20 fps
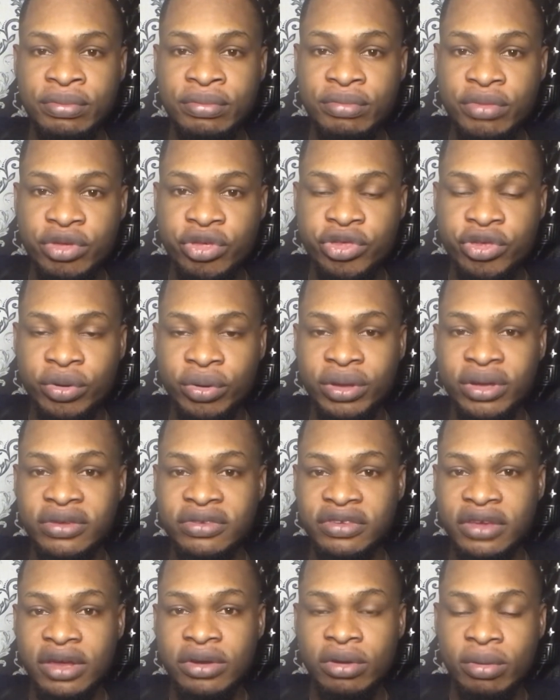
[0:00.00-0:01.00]
mixture
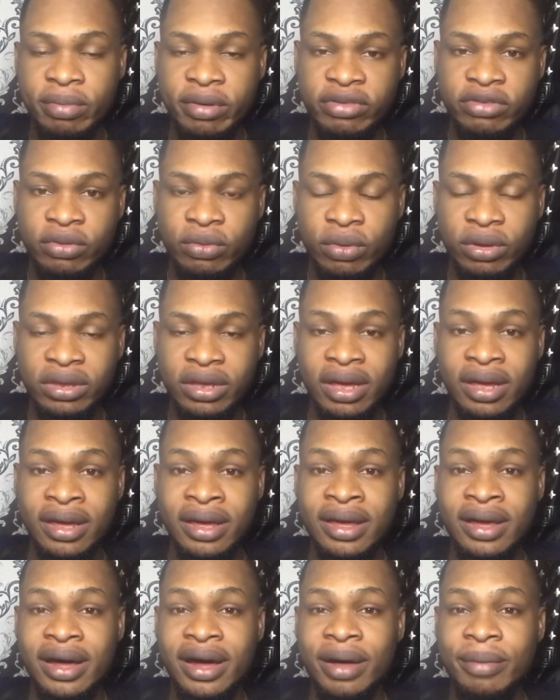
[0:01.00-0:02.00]
inside your betting water
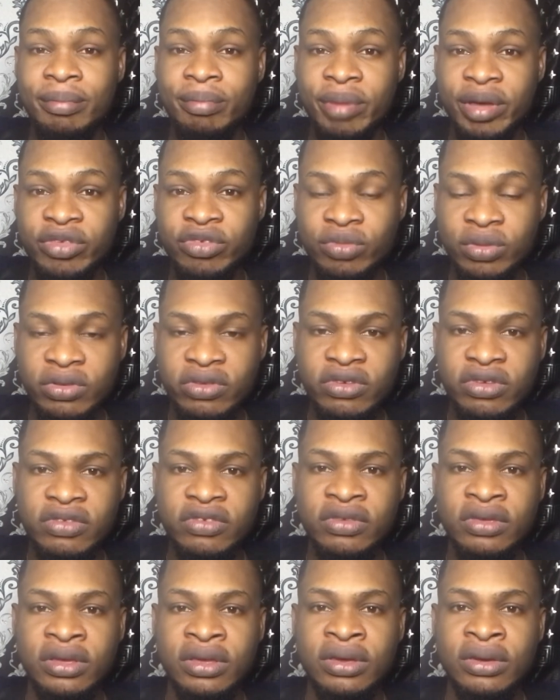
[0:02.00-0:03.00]
and bet with it